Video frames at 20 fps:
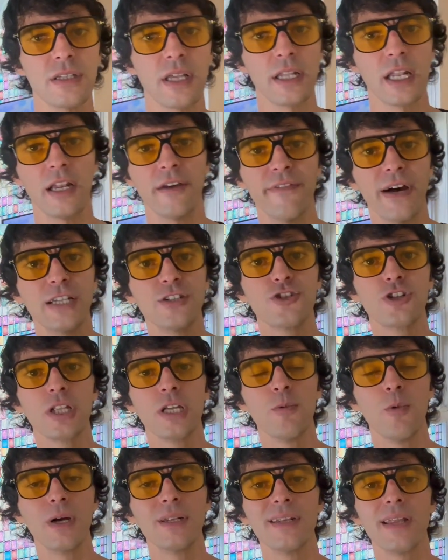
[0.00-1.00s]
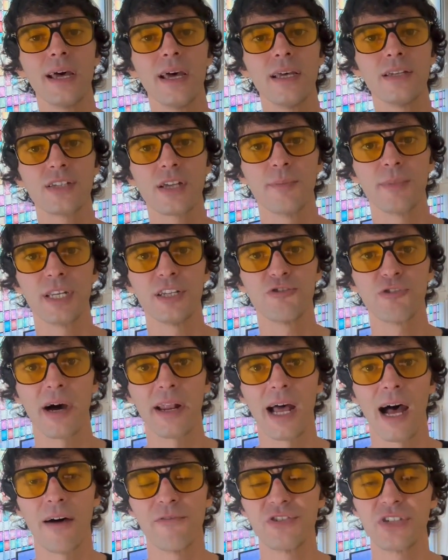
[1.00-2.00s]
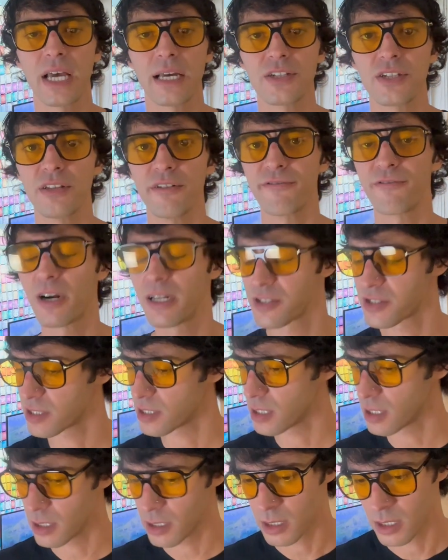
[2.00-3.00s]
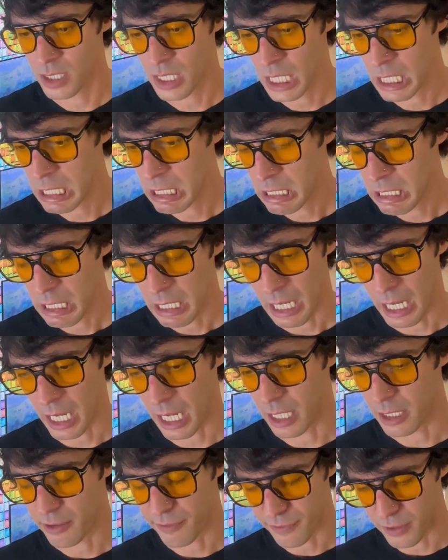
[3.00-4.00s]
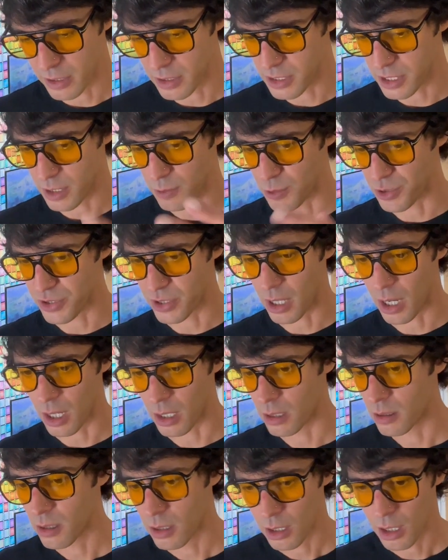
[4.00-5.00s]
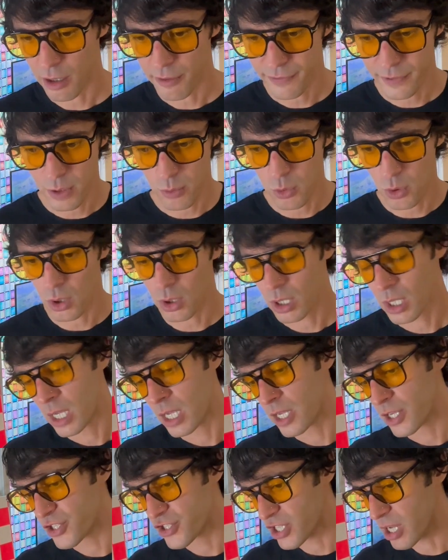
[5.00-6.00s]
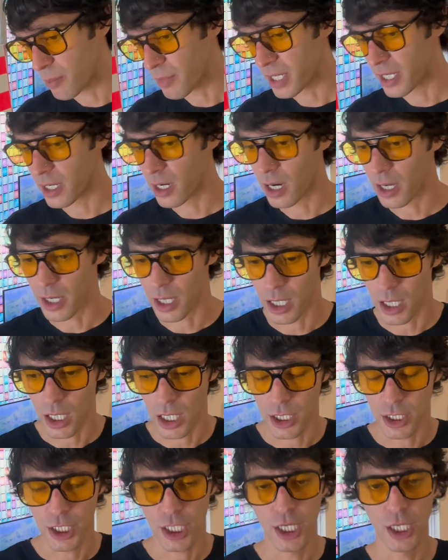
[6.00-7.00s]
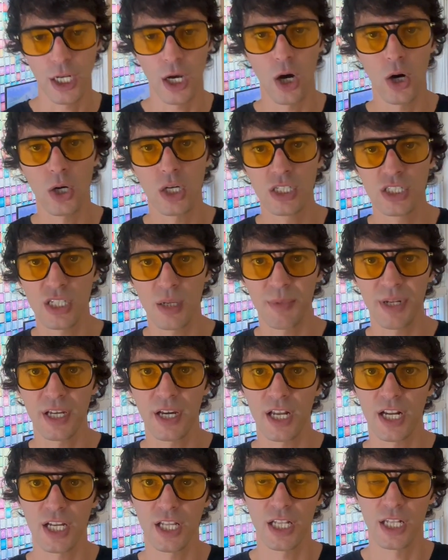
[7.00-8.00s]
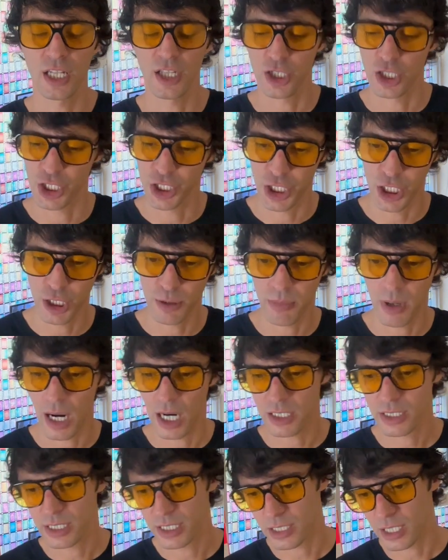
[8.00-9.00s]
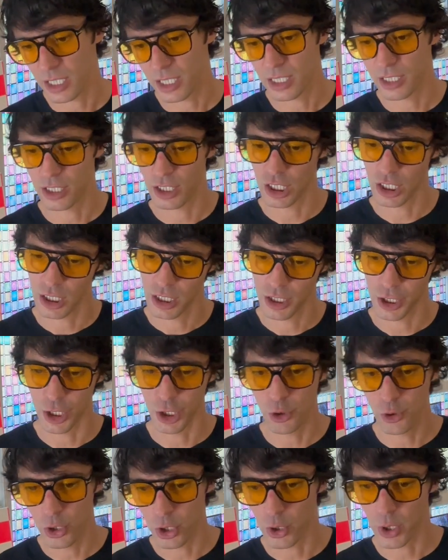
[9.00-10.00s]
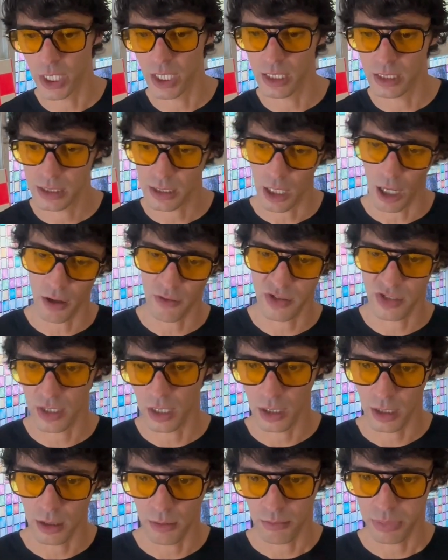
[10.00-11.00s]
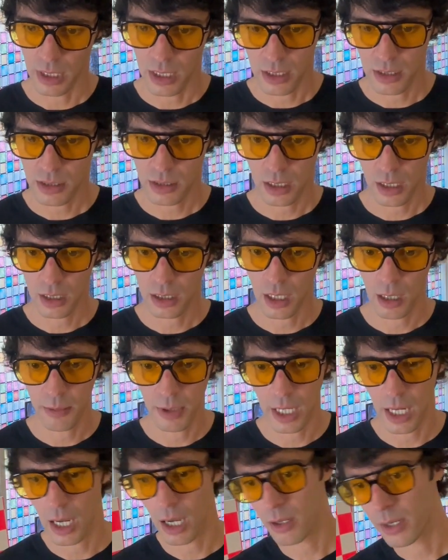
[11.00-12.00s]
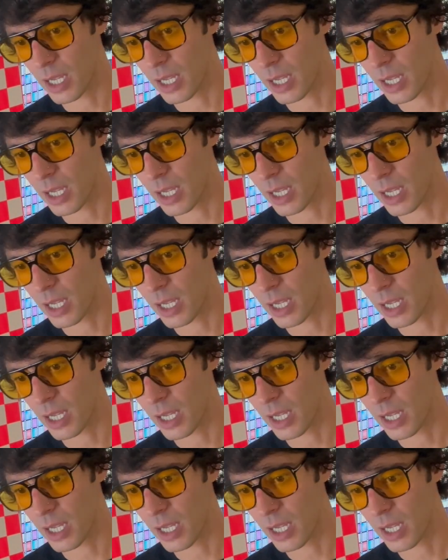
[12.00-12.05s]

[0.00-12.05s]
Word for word: And then eventually one day somebody tried to have sex in the front seat and the front seat was not comfortable. Somebody got a, you know, somebody got a little gearbox stuck in their uterus. All of a sudden complaints started coming out.